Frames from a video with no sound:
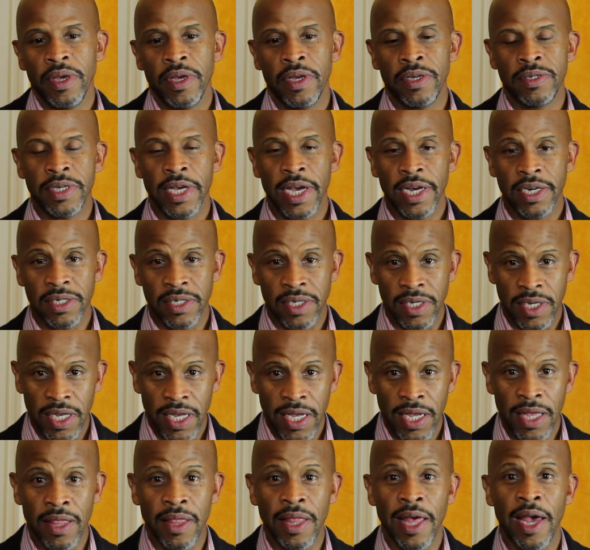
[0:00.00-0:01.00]
is
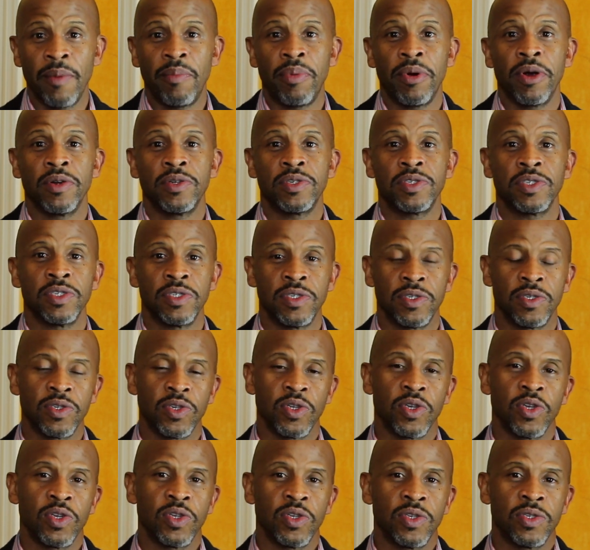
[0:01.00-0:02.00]
actually in that
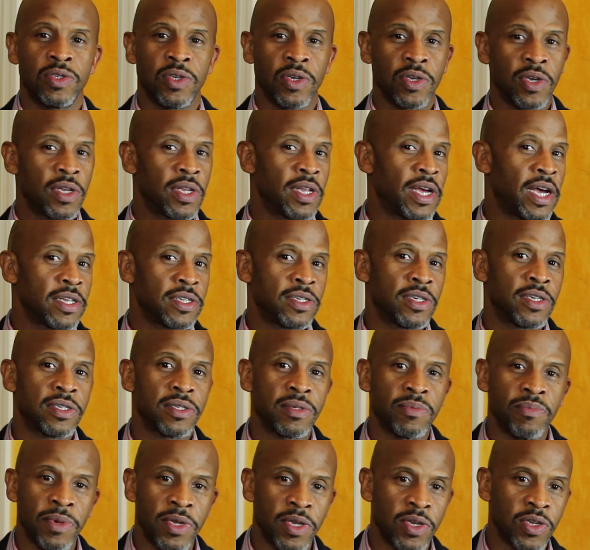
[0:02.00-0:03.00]
person. So you're not
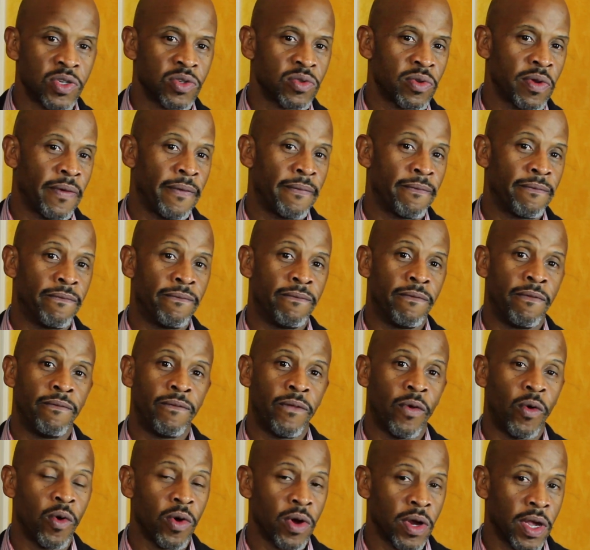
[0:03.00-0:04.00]
just ministering
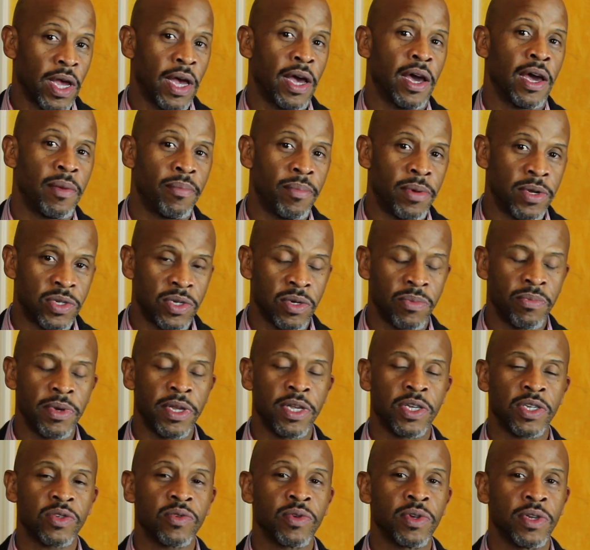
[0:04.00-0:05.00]
for God, but you're
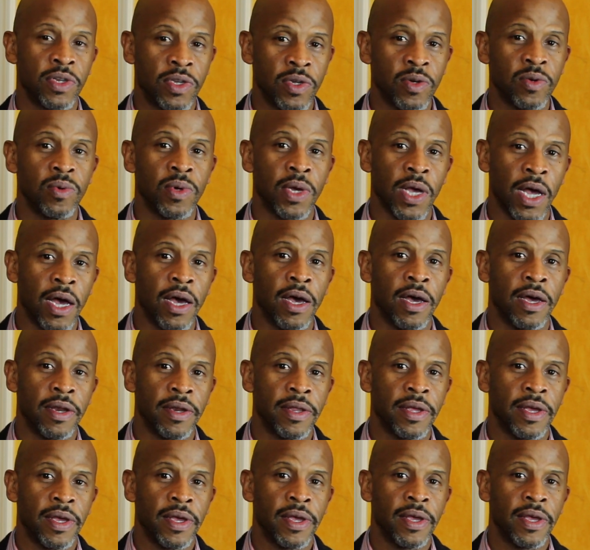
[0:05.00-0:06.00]
ministering to
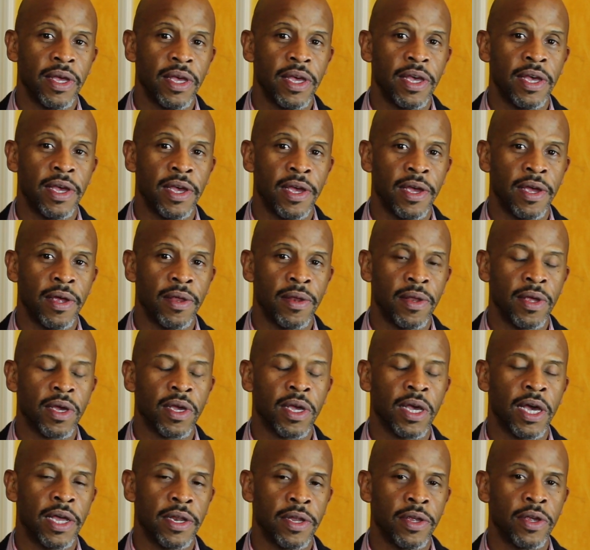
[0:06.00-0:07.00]
God. And It
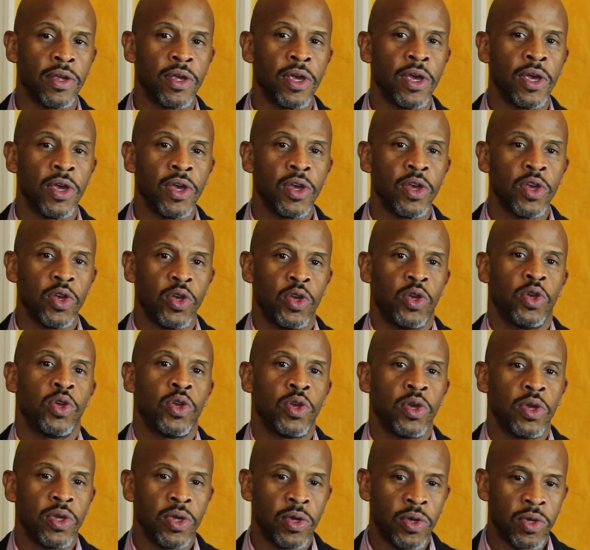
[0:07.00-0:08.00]
kind of
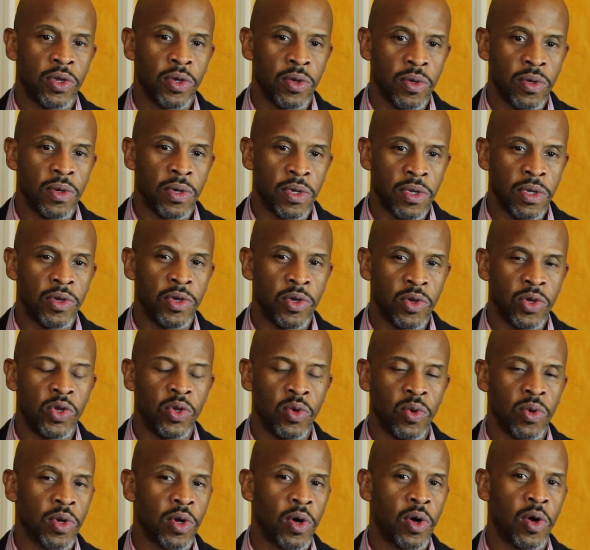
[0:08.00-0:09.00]
you, you you
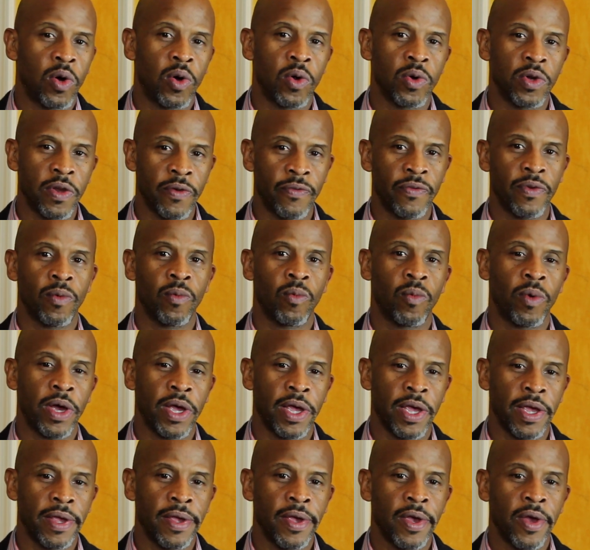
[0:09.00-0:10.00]
do it a whole different
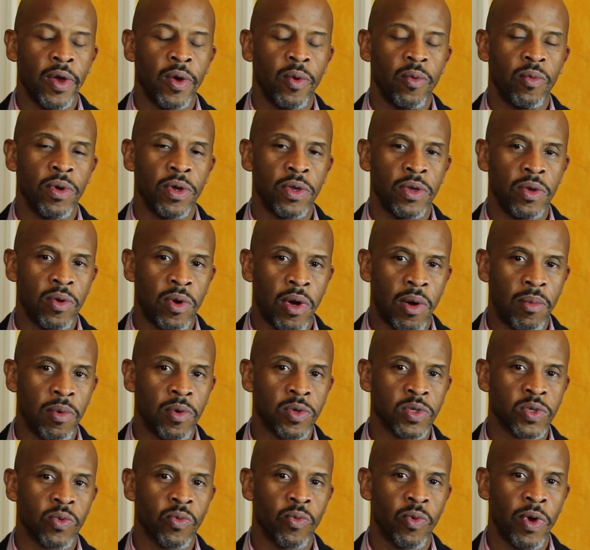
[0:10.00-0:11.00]
way where you
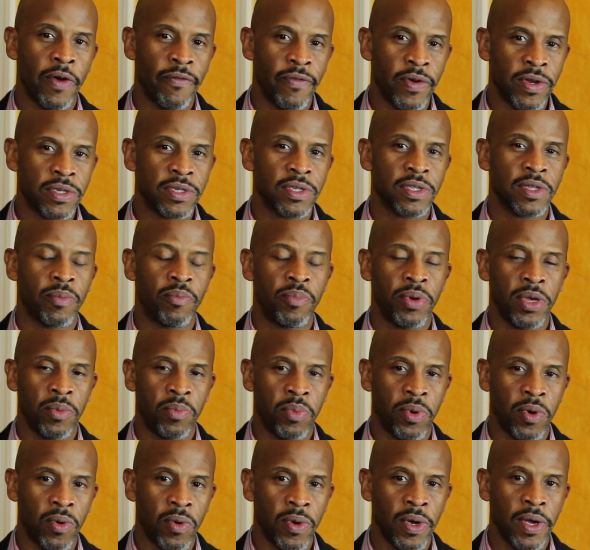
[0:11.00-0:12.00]
almost reverence the
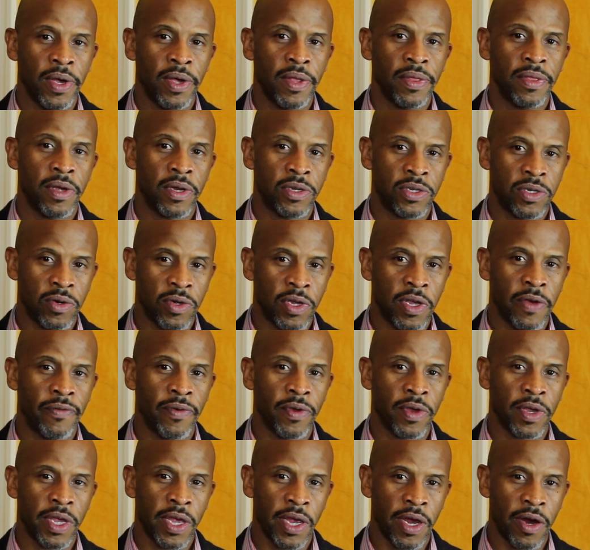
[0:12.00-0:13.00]
people that you're
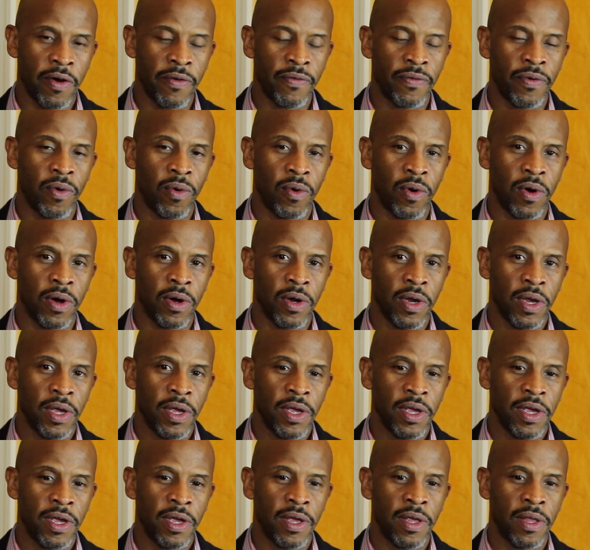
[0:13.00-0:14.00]
giving care for,
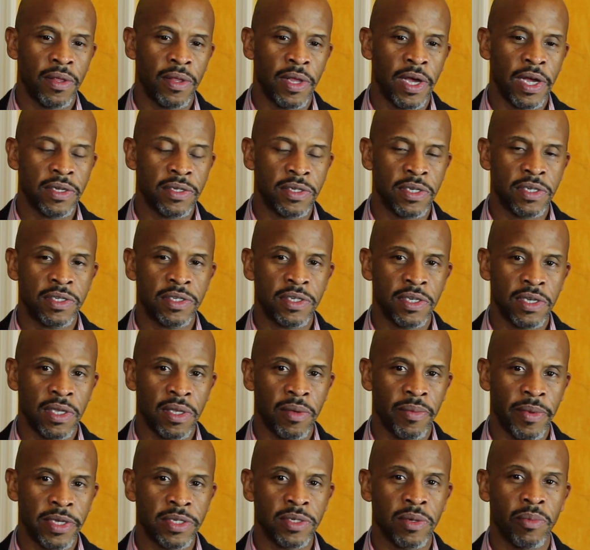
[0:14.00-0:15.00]
and not just seeing
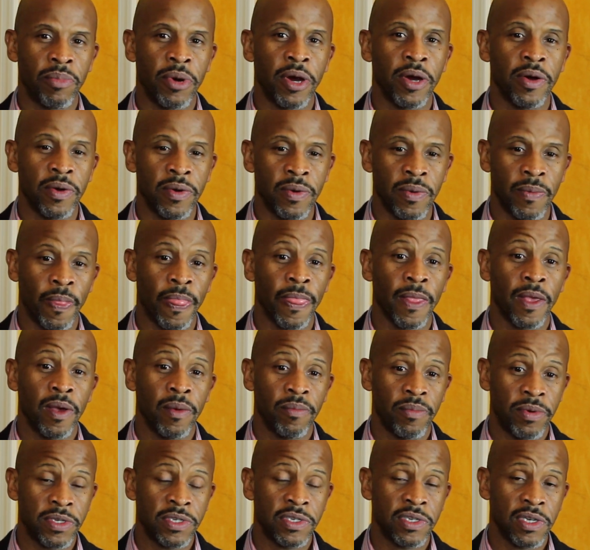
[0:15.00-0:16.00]
them as a
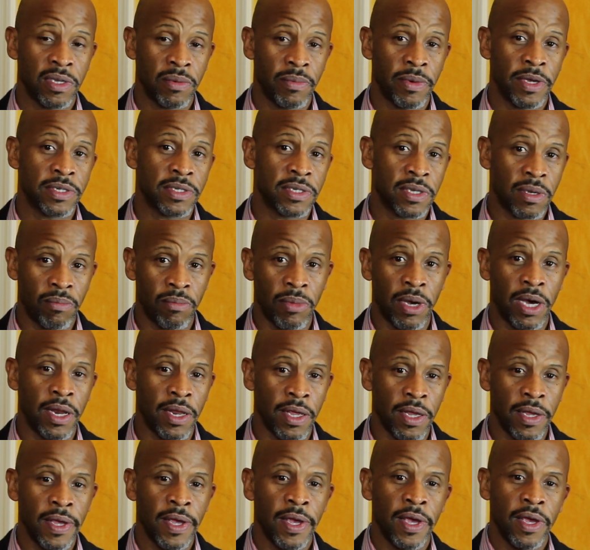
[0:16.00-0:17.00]
burden, but seeing them as
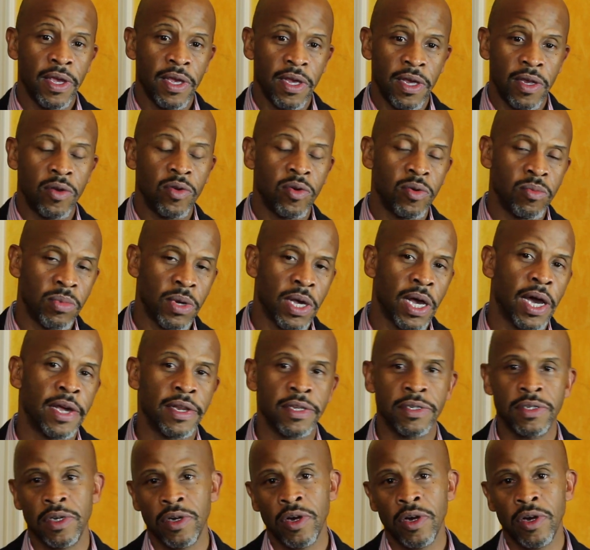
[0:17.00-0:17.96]
somebody in whom God is